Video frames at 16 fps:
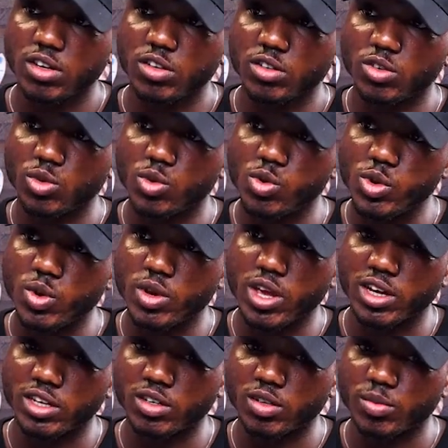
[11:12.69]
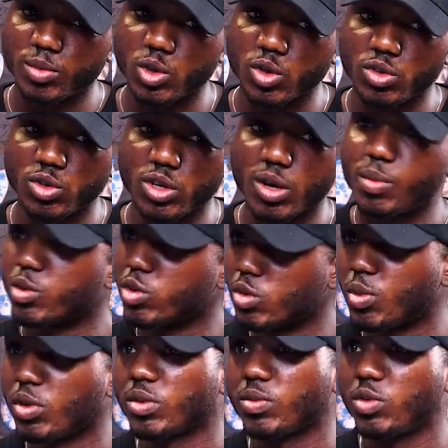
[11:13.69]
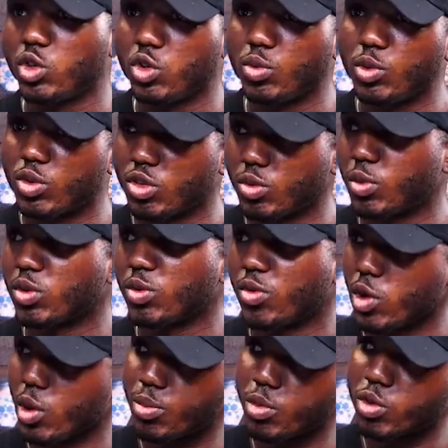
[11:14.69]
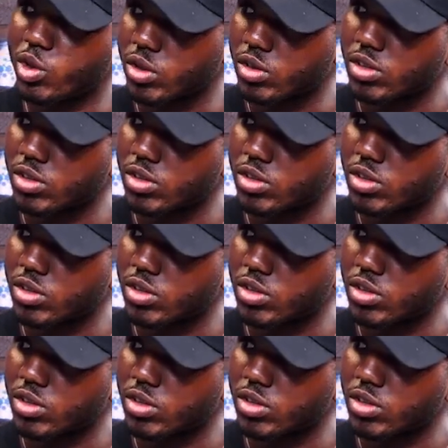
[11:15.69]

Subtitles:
So you can, because you can be responsible, you should be responsible for your product,